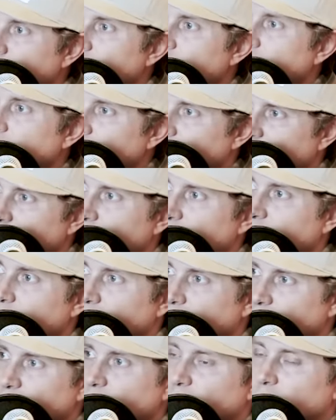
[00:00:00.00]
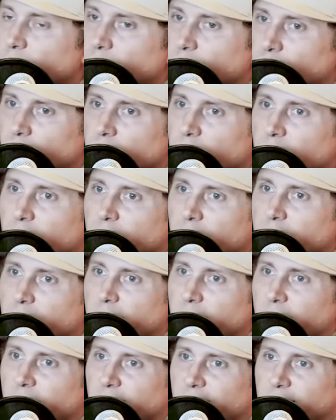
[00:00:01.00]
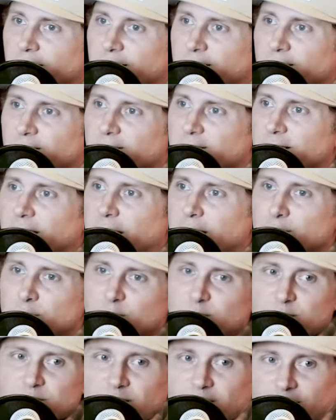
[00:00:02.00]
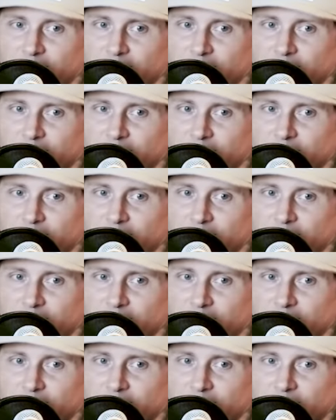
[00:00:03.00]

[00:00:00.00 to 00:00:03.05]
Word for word: right. Fall. Last fall, and that moose